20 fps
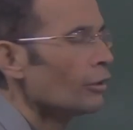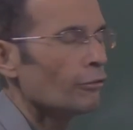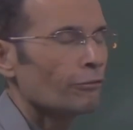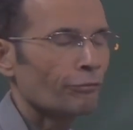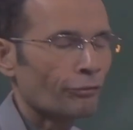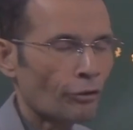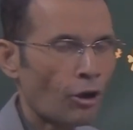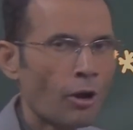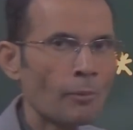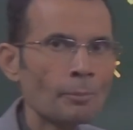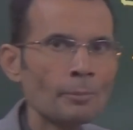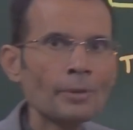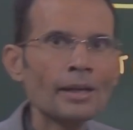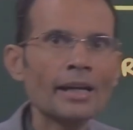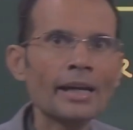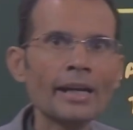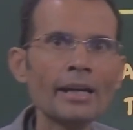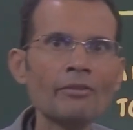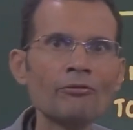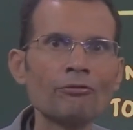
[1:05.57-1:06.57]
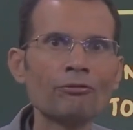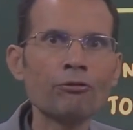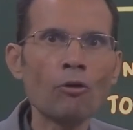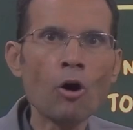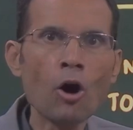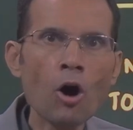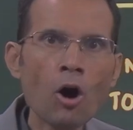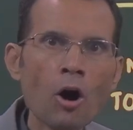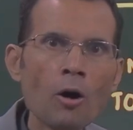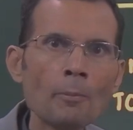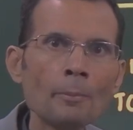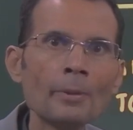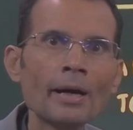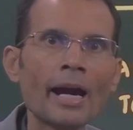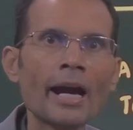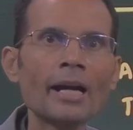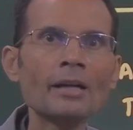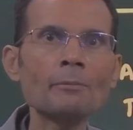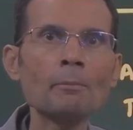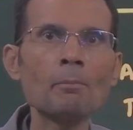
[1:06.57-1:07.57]
from a warm
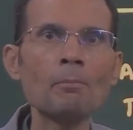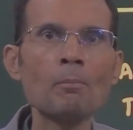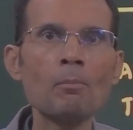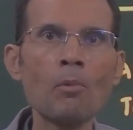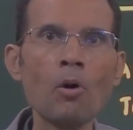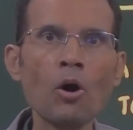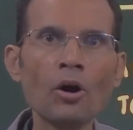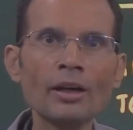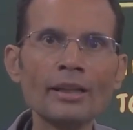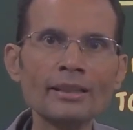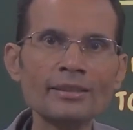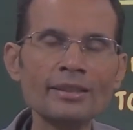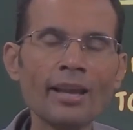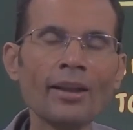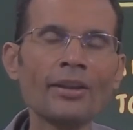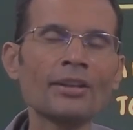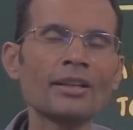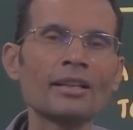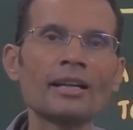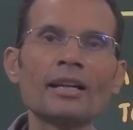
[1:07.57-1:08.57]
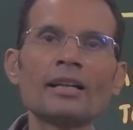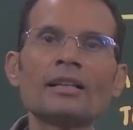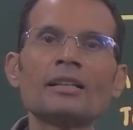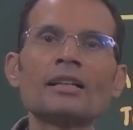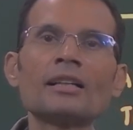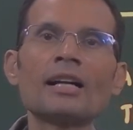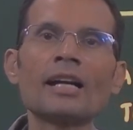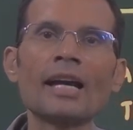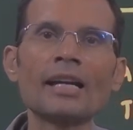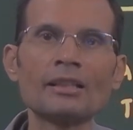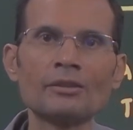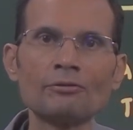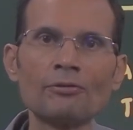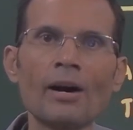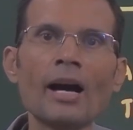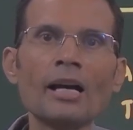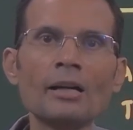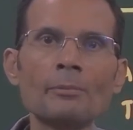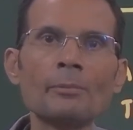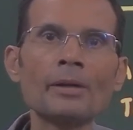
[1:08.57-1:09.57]
and moist
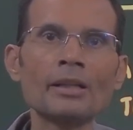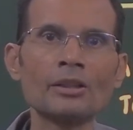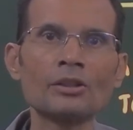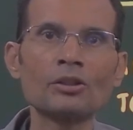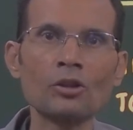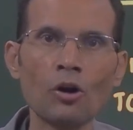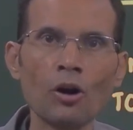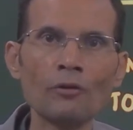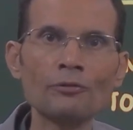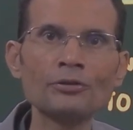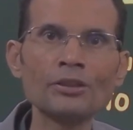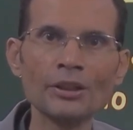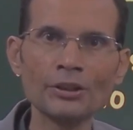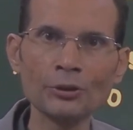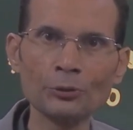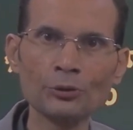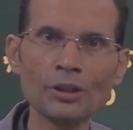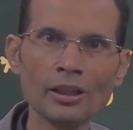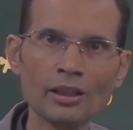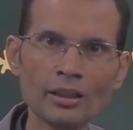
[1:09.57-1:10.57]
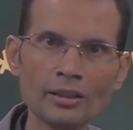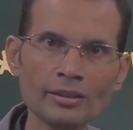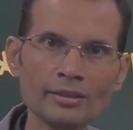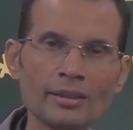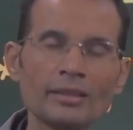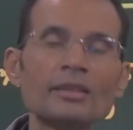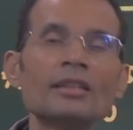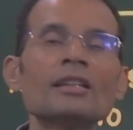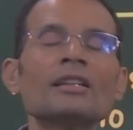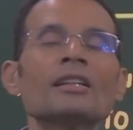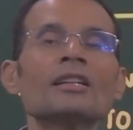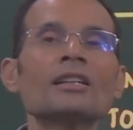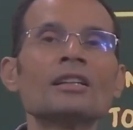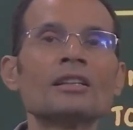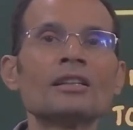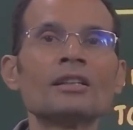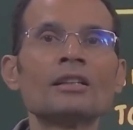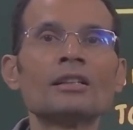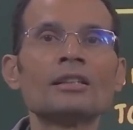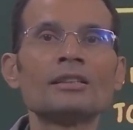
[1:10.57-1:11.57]
environment of the uterus,
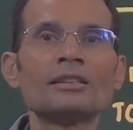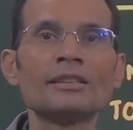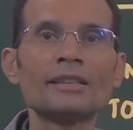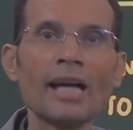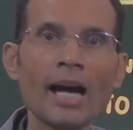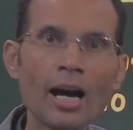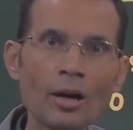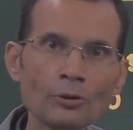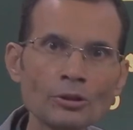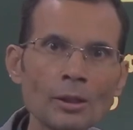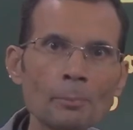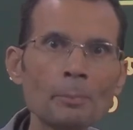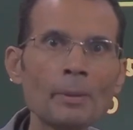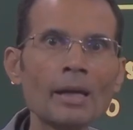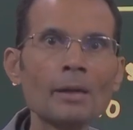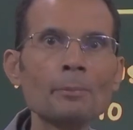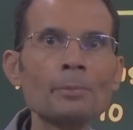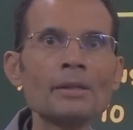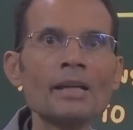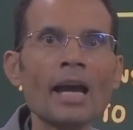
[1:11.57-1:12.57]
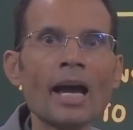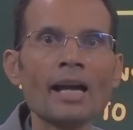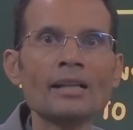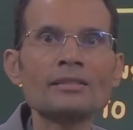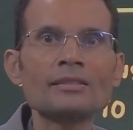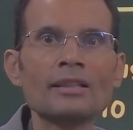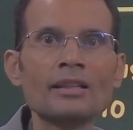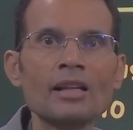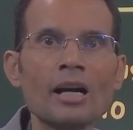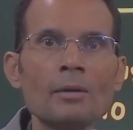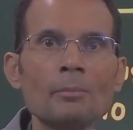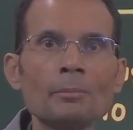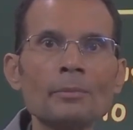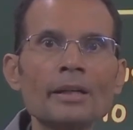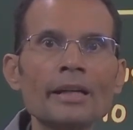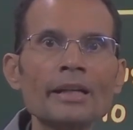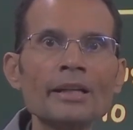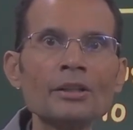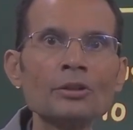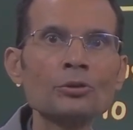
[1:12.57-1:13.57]
now the baby has come
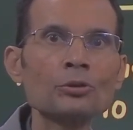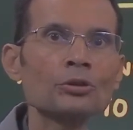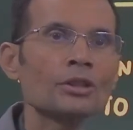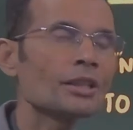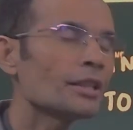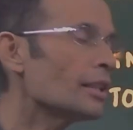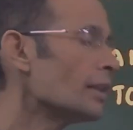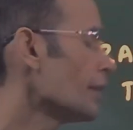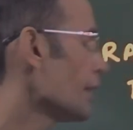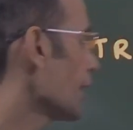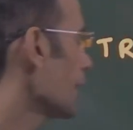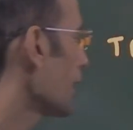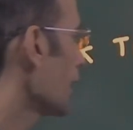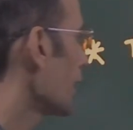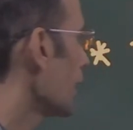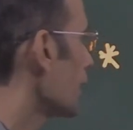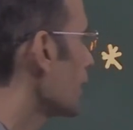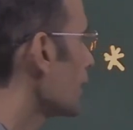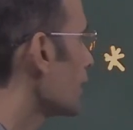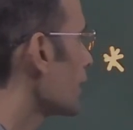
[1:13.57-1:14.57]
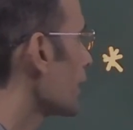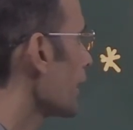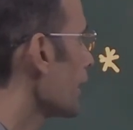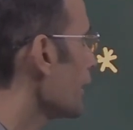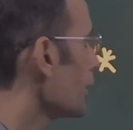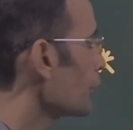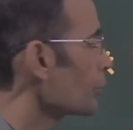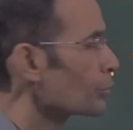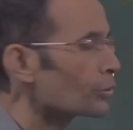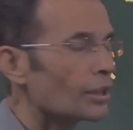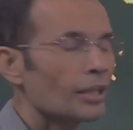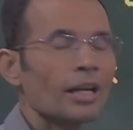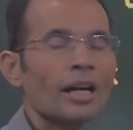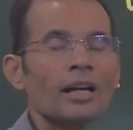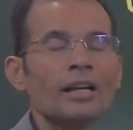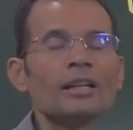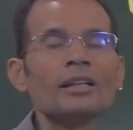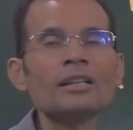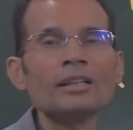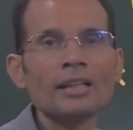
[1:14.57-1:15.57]
into
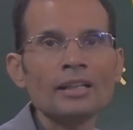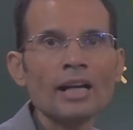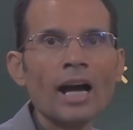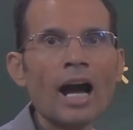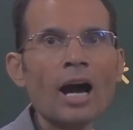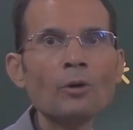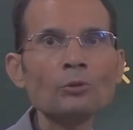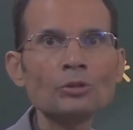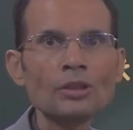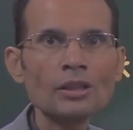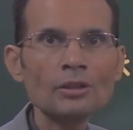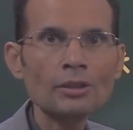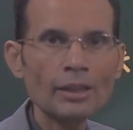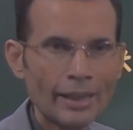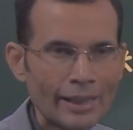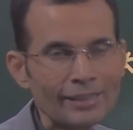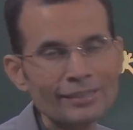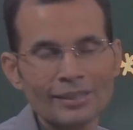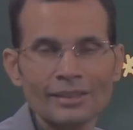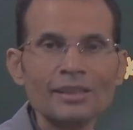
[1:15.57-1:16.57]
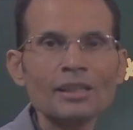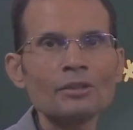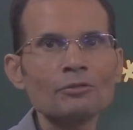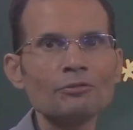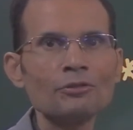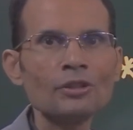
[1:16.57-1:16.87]
the outer external